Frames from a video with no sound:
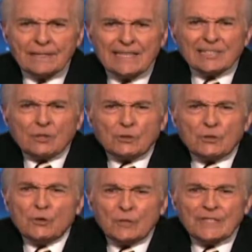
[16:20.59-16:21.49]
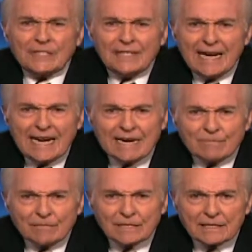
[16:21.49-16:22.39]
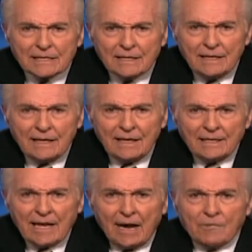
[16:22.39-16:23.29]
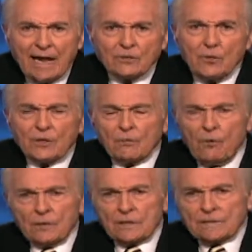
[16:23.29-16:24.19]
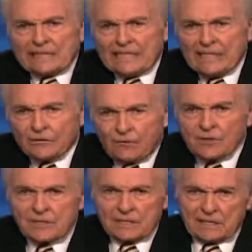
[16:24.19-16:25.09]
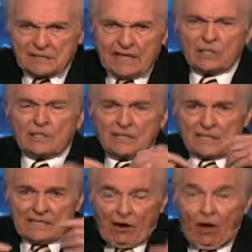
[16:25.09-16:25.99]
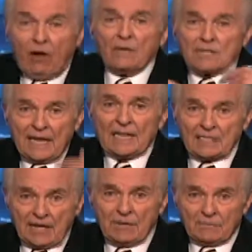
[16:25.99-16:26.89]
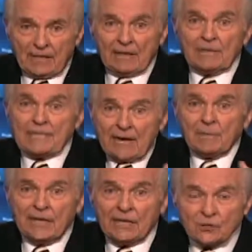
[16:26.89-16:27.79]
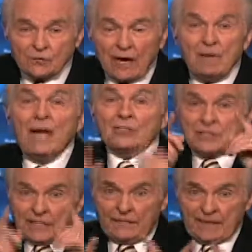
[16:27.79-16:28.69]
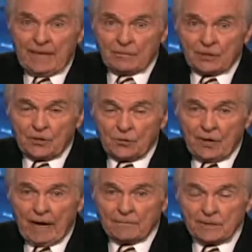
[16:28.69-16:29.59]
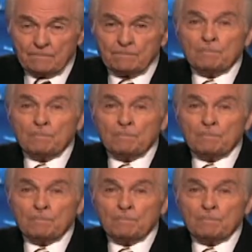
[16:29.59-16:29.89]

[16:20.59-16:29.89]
These are Jewish names. Now, I'm not going to quote each verse in succession because they all say the same thing, naming each tribe. Just give the names of the tribes.